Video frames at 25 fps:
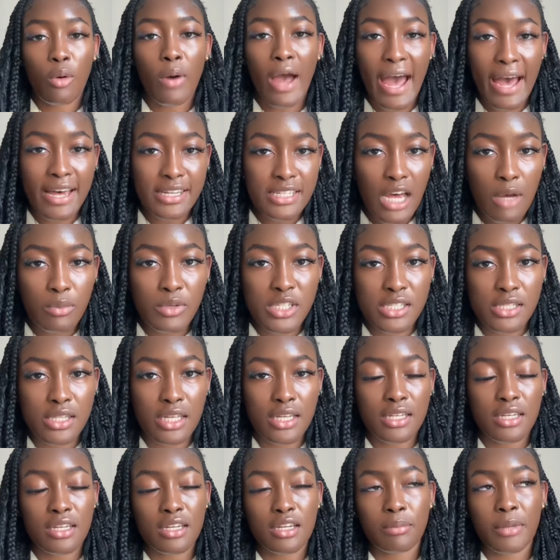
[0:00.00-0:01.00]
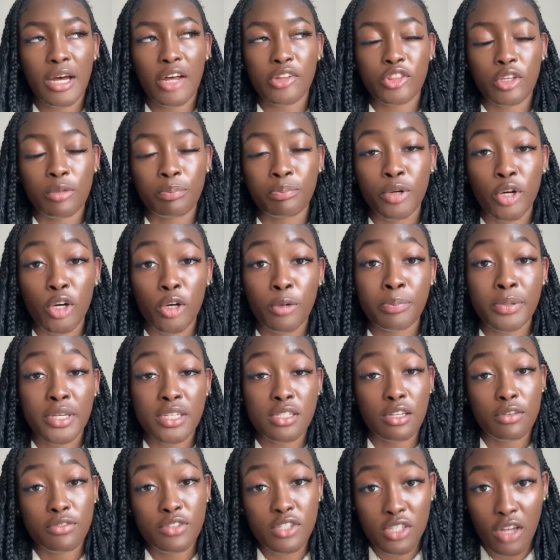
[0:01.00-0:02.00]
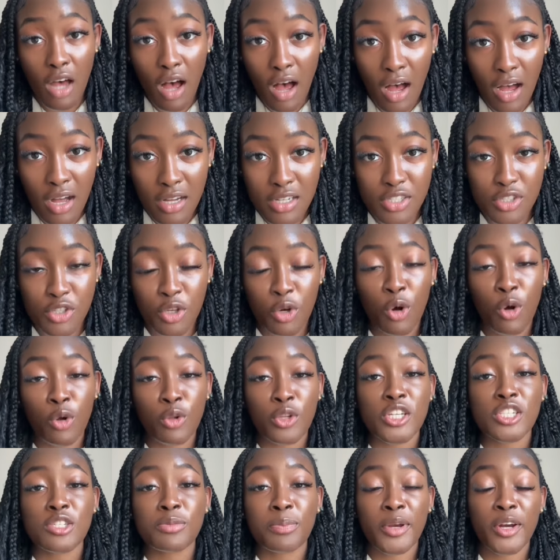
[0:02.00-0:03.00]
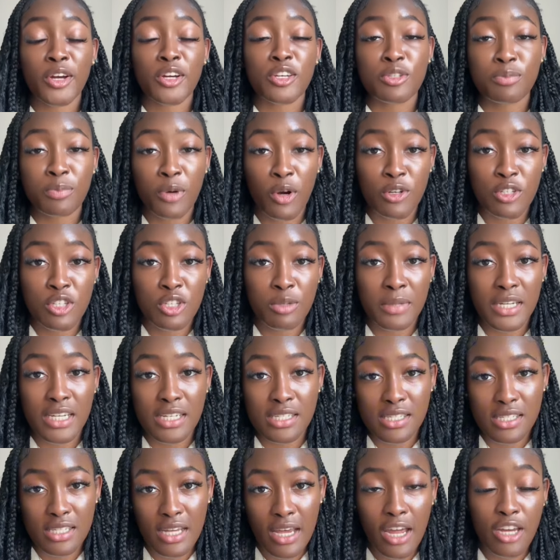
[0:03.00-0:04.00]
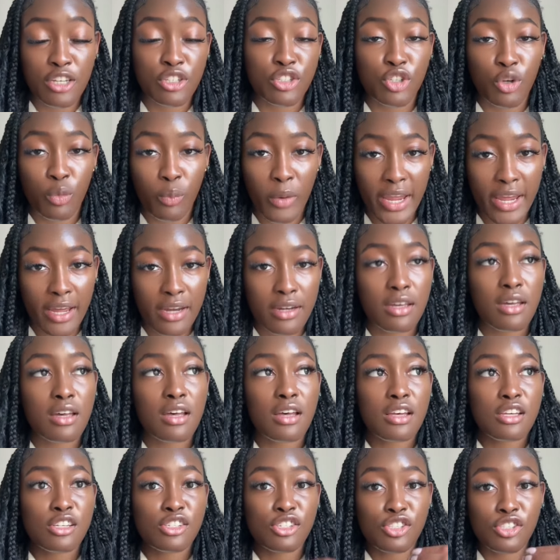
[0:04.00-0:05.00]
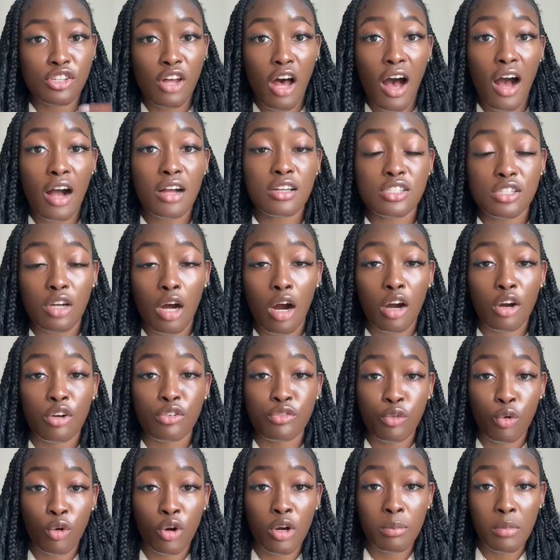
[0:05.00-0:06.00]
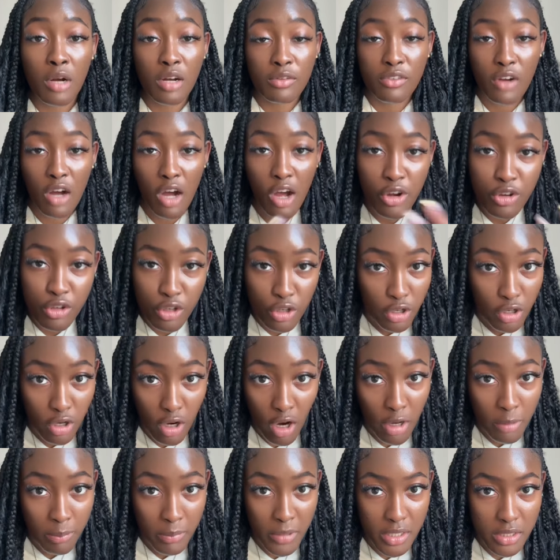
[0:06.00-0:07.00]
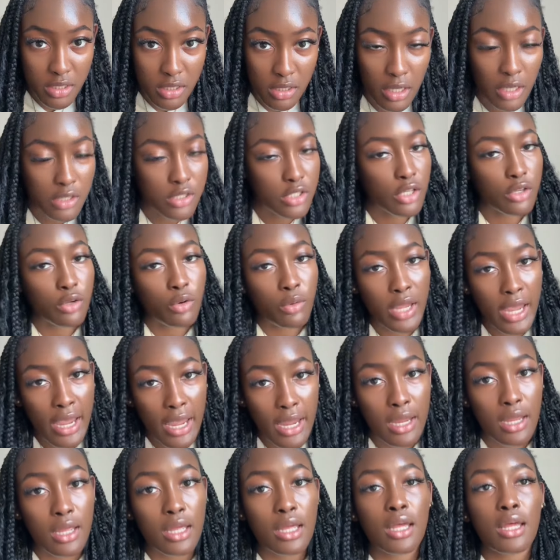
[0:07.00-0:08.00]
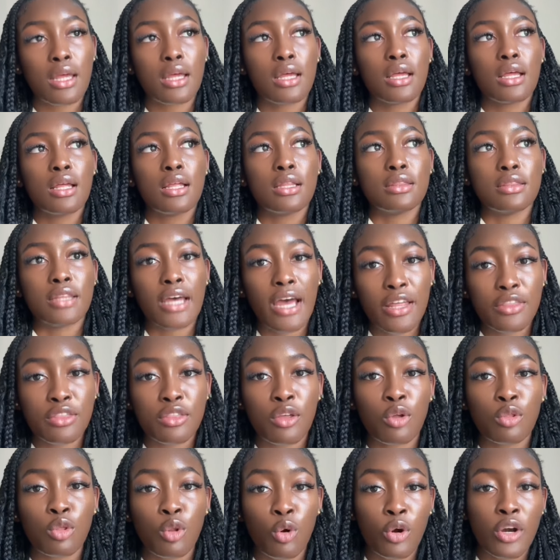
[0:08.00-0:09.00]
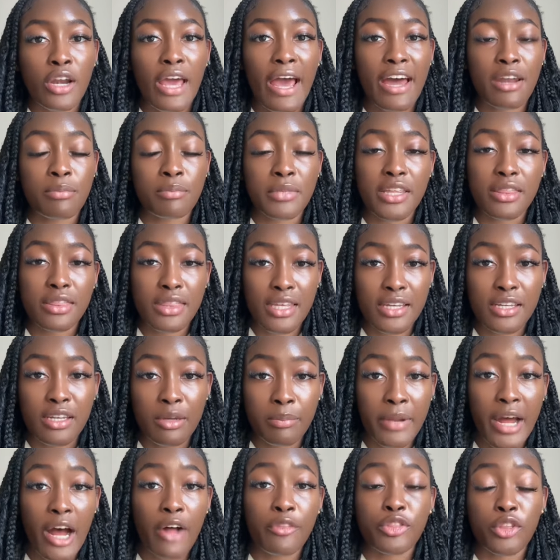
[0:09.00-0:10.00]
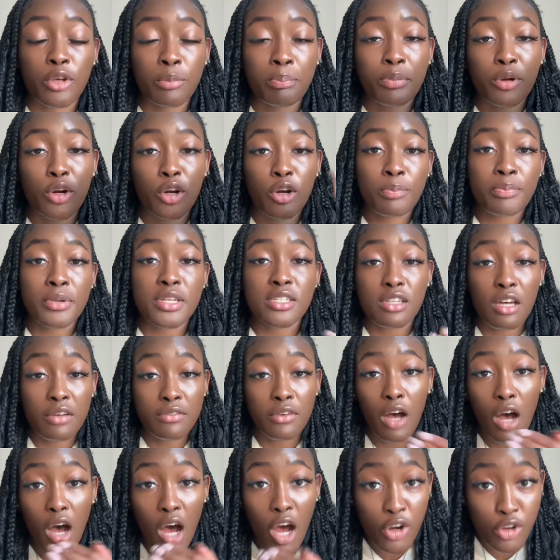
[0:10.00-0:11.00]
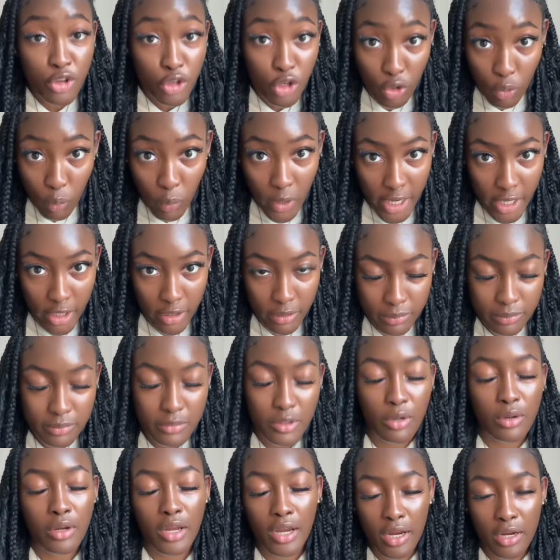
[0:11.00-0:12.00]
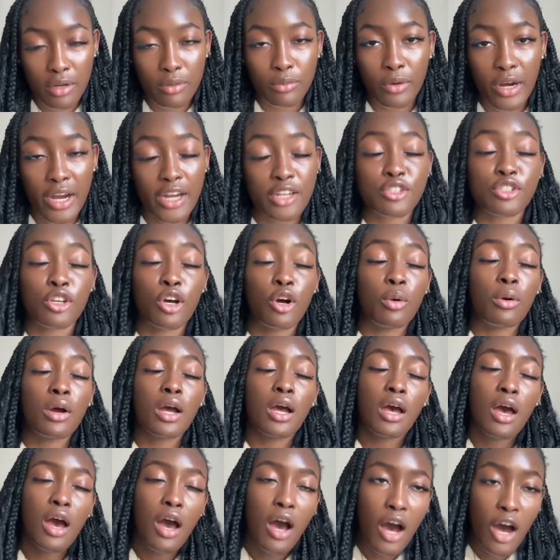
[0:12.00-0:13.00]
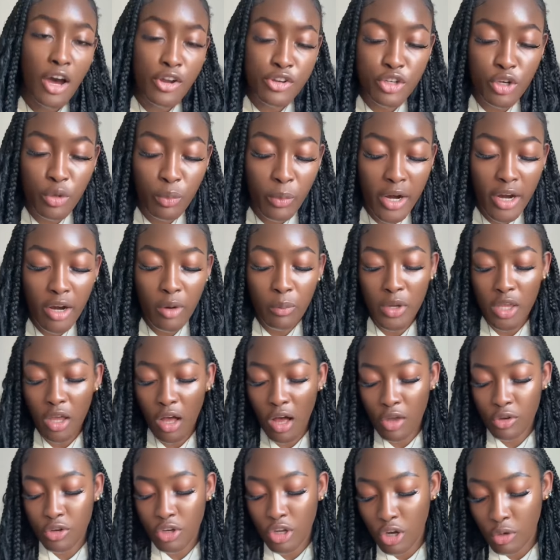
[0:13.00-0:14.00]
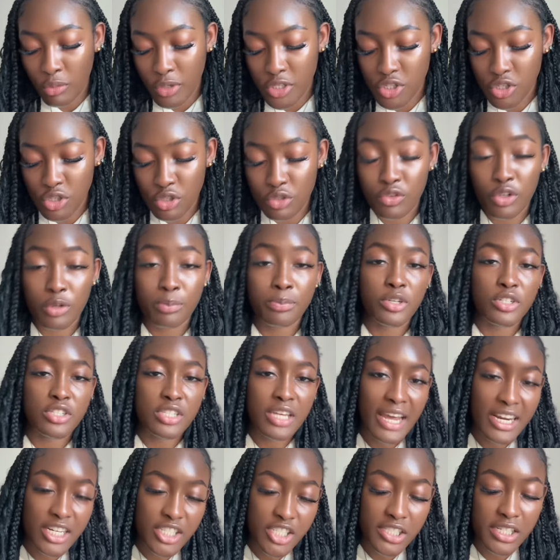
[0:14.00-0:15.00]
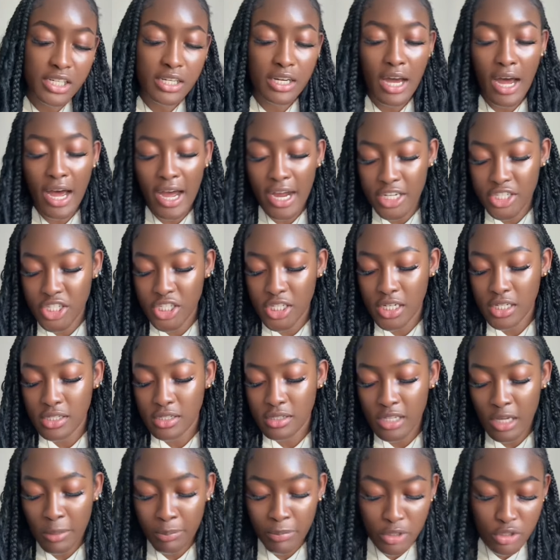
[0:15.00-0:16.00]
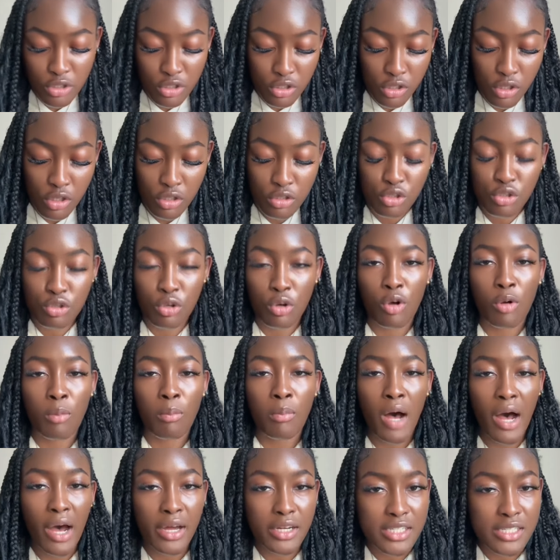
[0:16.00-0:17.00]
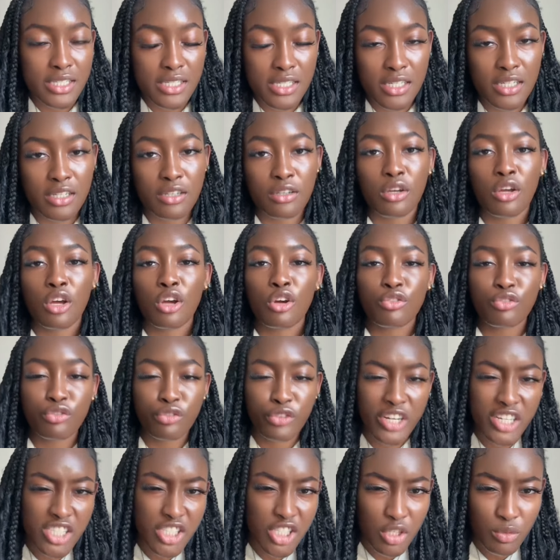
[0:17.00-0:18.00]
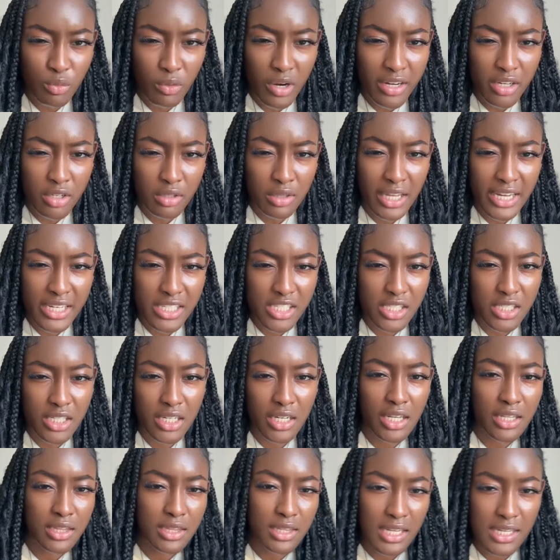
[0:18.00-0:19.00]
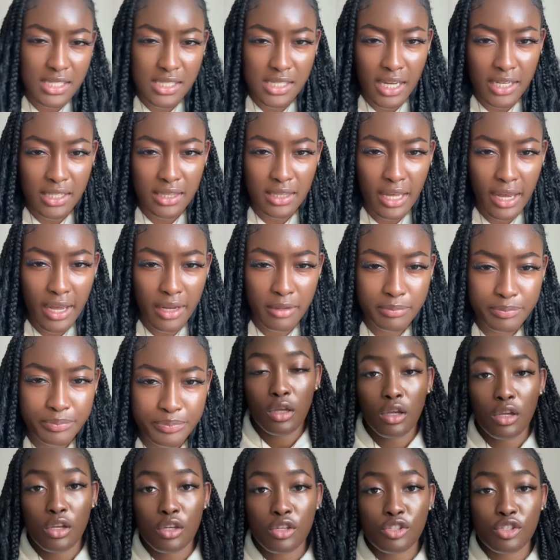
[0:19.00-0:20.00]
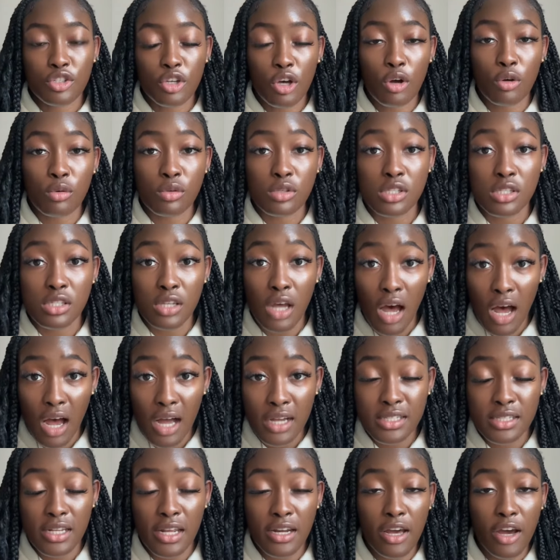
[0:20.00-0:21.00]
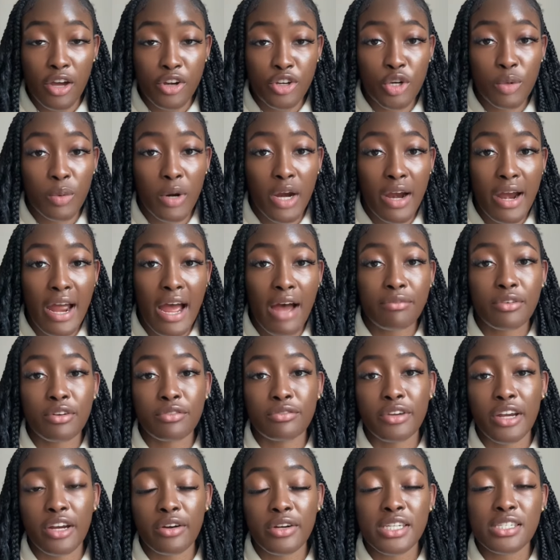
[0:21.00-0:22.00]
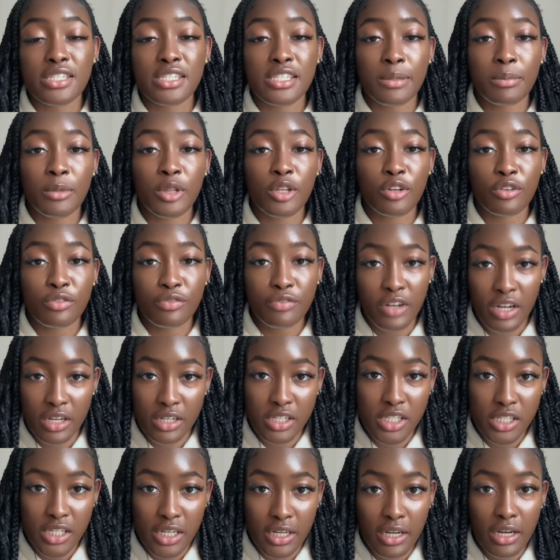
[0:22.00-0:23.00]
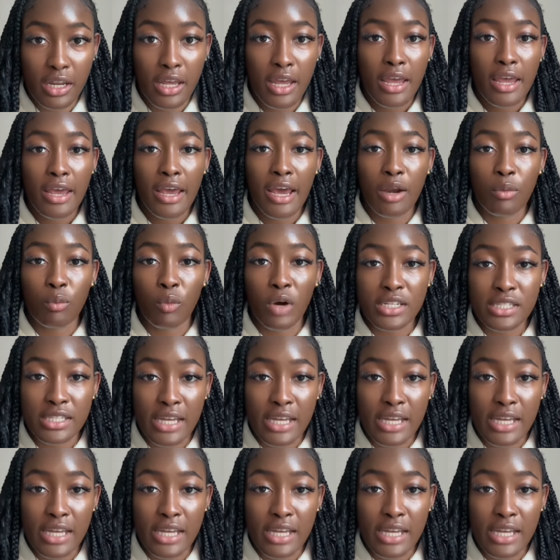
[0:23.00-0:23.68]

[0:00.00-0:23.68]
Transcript: as I was thinking about the purpose of socks, the Holy Spirit spoke to me and said, Joanne, socks are a form of undergarments. And I was like, okay. Then the Lord had me think about the purpose of underwear. Okay, right. So underwear, we all know, is used for protection, hygiene, temperature control, modesty, friction regulation, and things like that. So socks and underwear have a very similar function. And once